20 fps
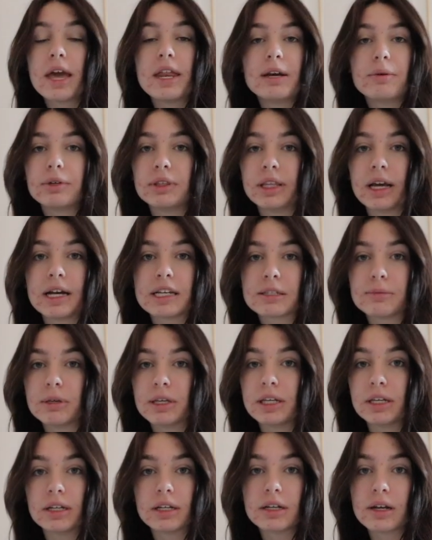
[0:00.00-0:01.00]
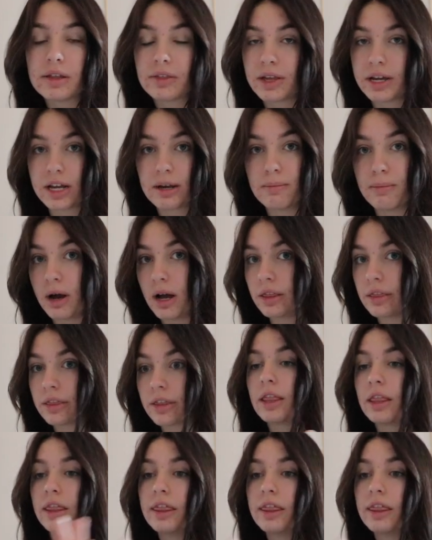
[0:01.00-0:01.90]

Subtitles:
and it would last me like a month.